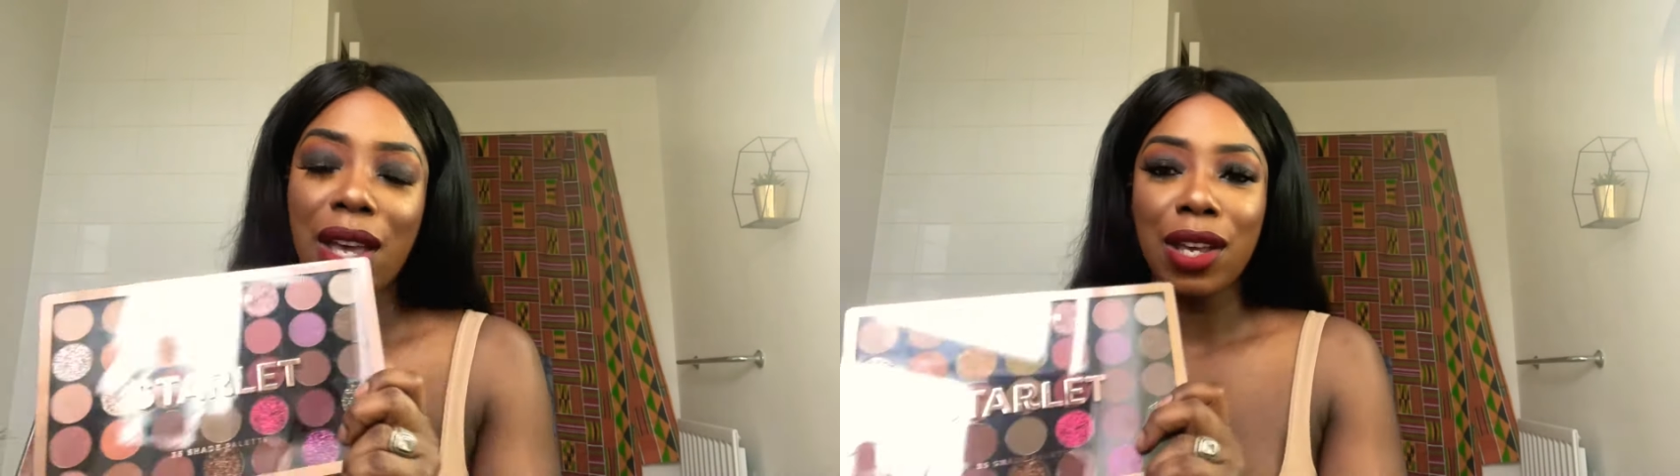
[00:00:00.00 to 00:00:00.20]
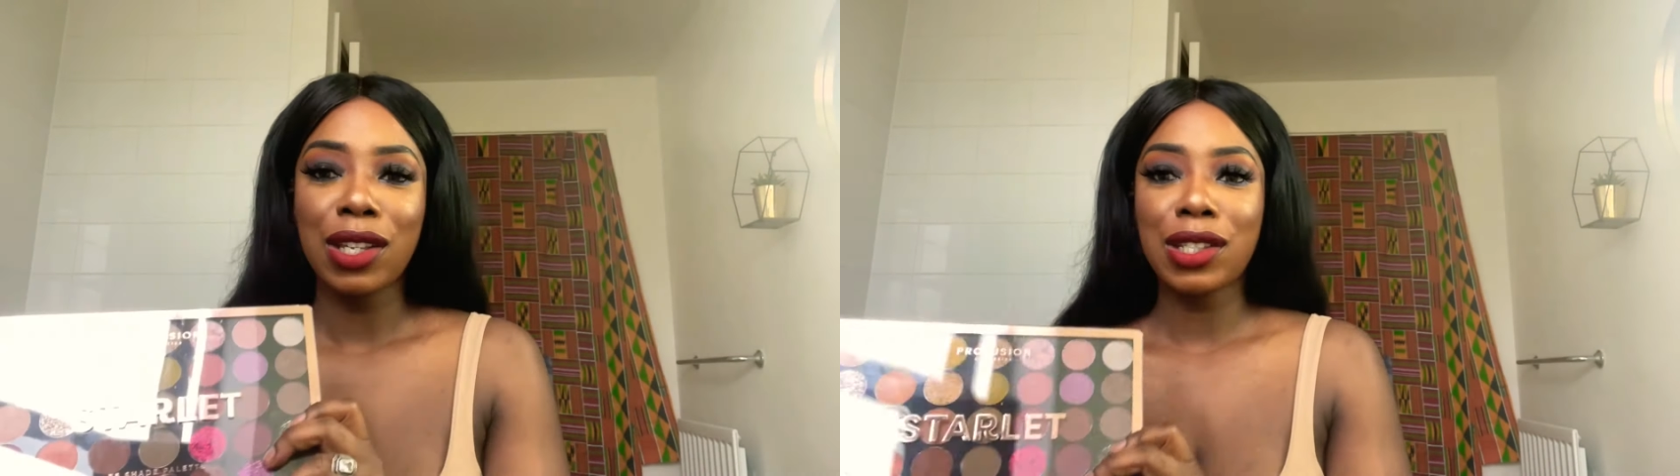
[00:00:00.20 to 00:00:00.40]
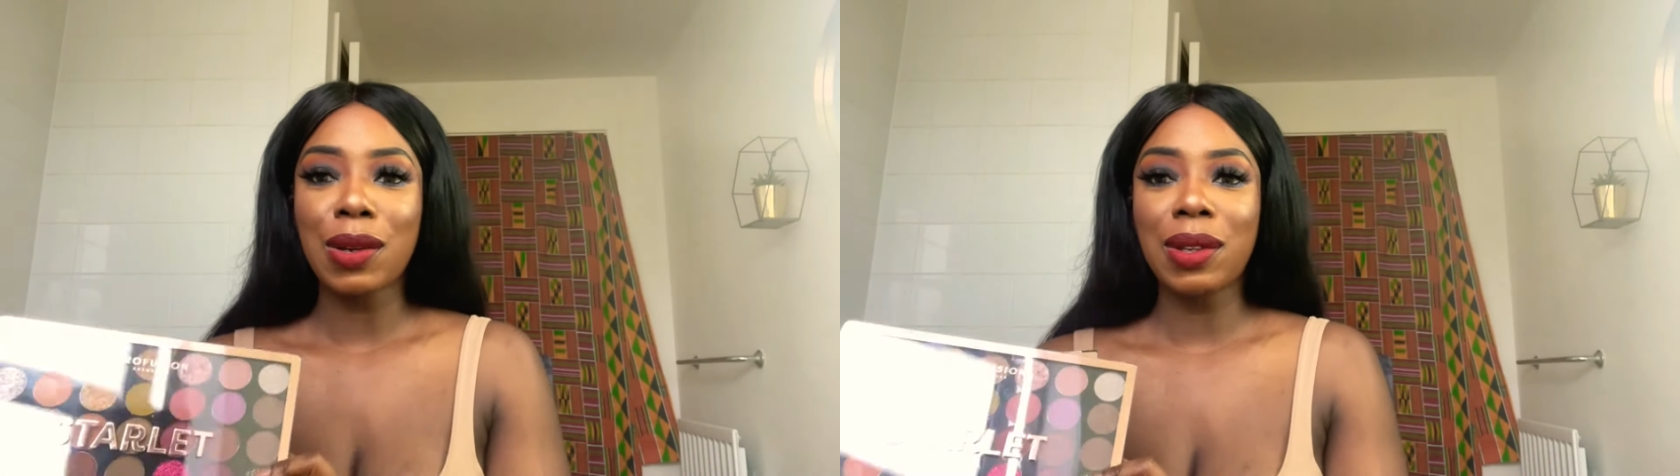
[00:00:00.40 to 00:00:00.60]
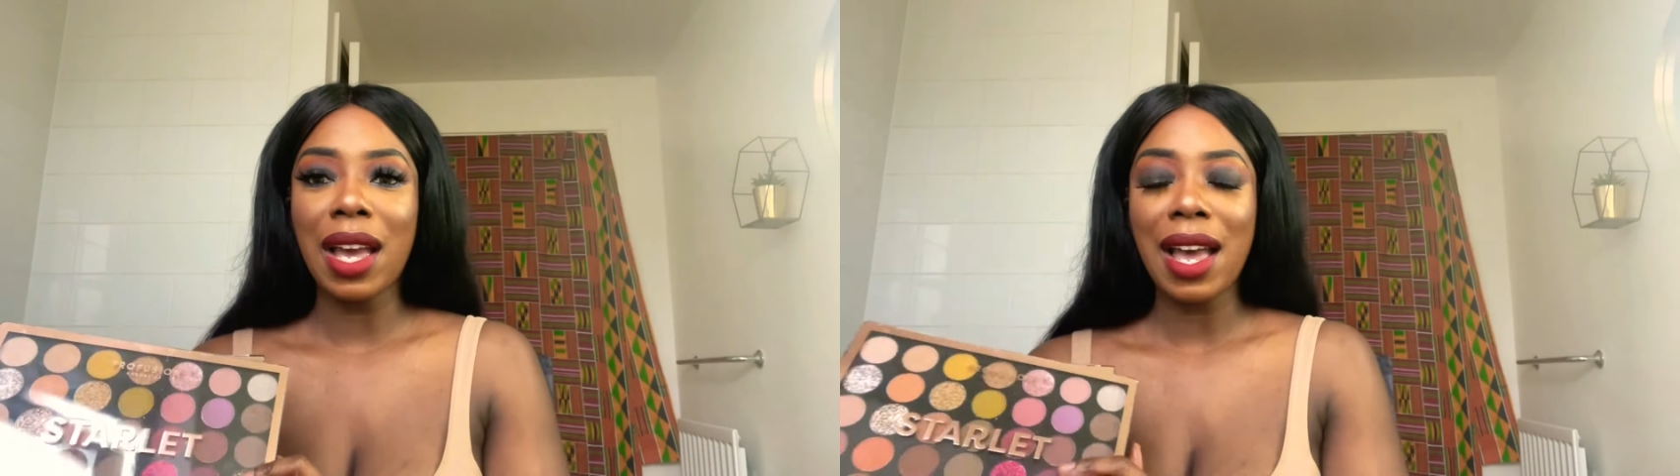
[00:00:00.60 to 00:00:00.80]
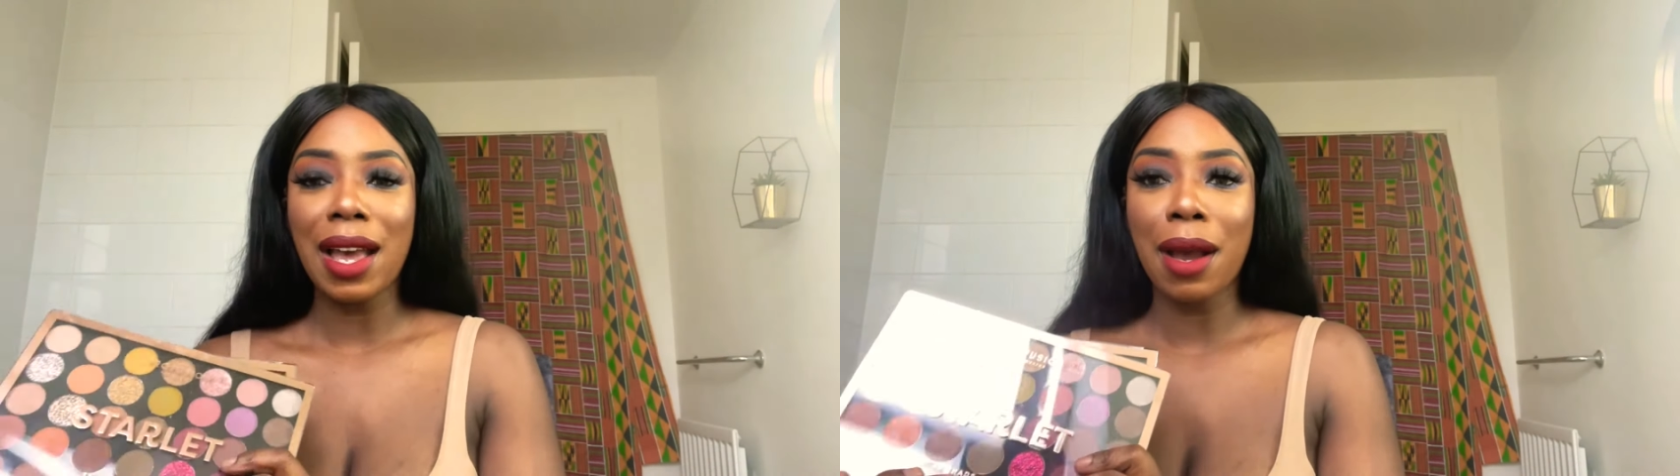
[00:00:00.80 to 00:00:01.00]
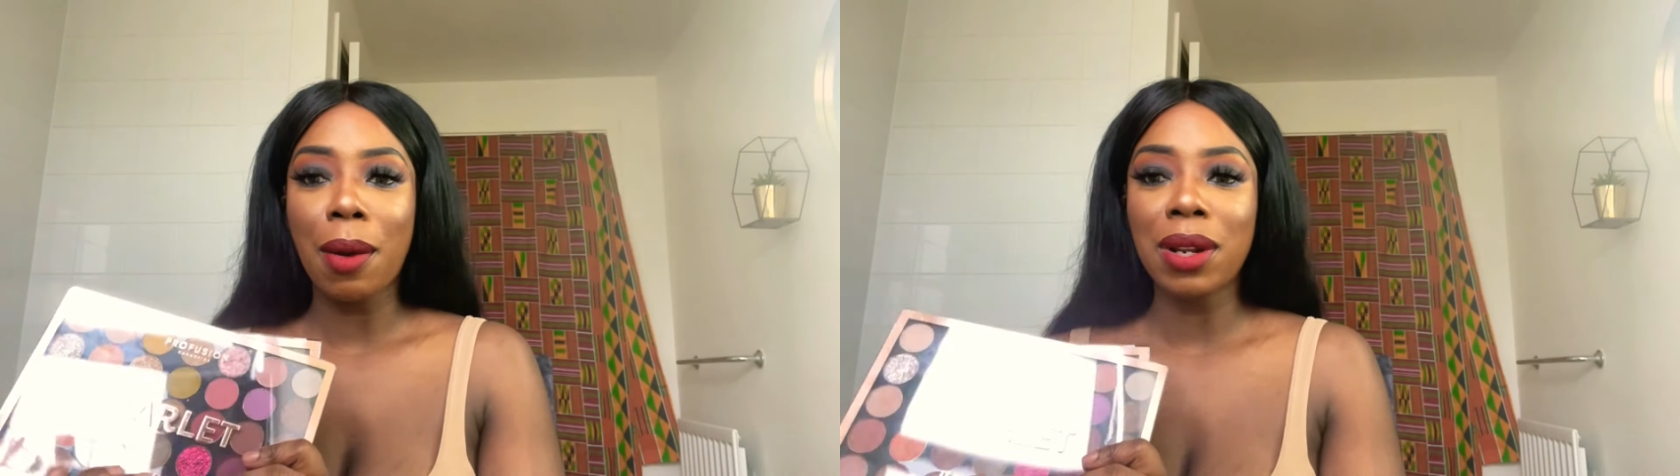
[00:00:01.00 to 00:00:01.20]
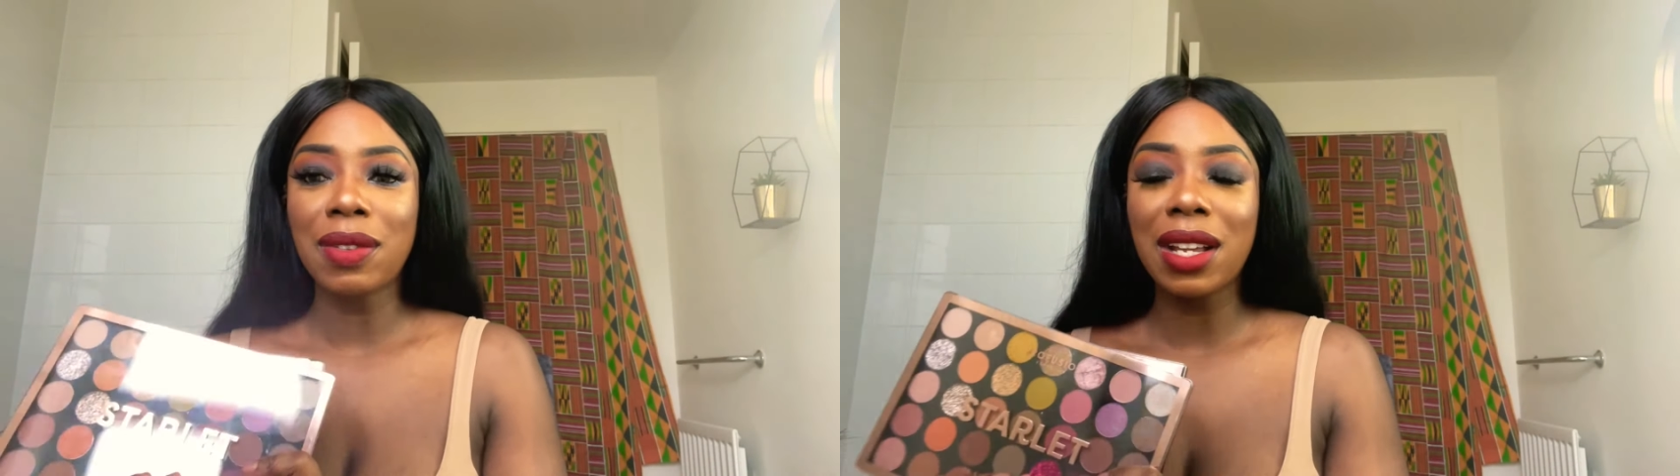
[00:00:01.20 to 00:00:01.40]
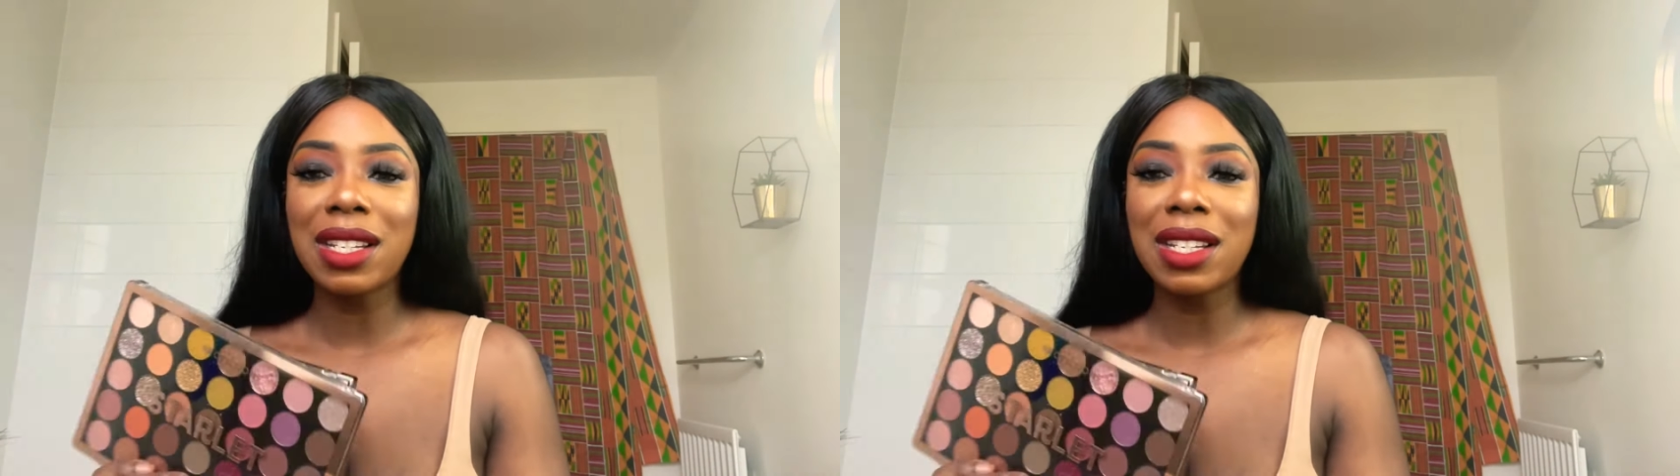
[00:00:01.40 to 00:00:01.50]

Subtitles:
So yeah, I'll leave their